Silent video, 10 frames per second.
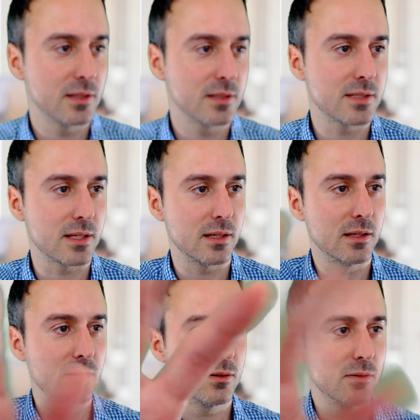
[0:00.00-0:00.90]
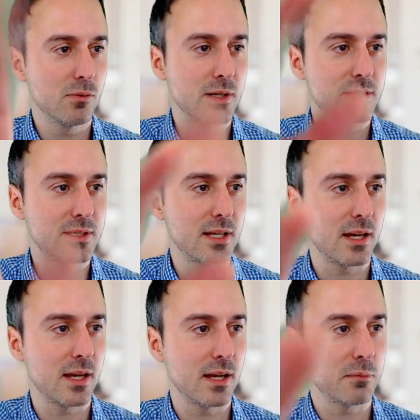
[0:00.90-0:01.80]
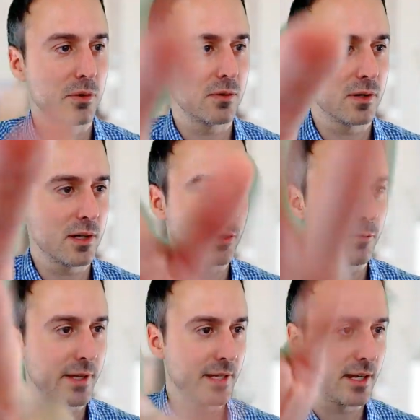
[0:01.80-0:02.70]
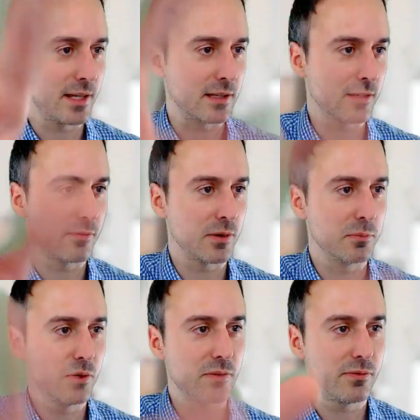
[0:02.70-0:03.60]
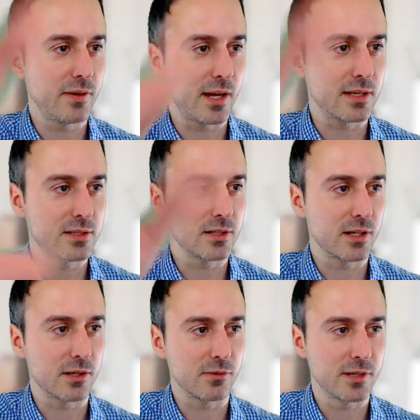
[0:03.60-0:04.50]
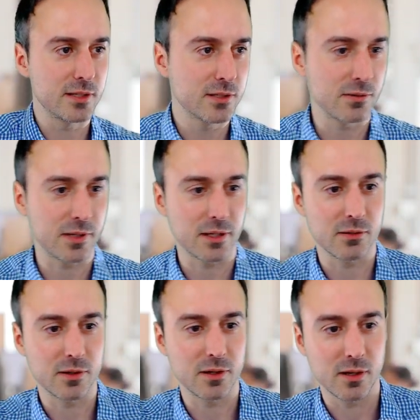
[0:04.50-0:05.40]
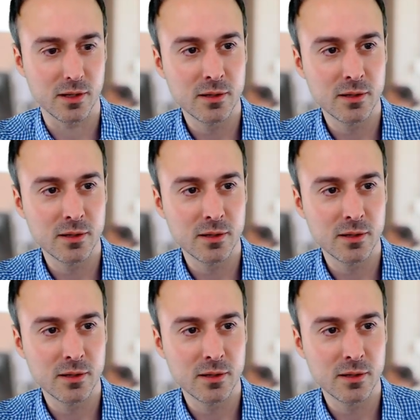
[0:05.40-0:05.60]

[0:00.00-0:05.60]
Let's say hello. What's up? I got a green hand. Look, if you move it fast, you got a green screen going on.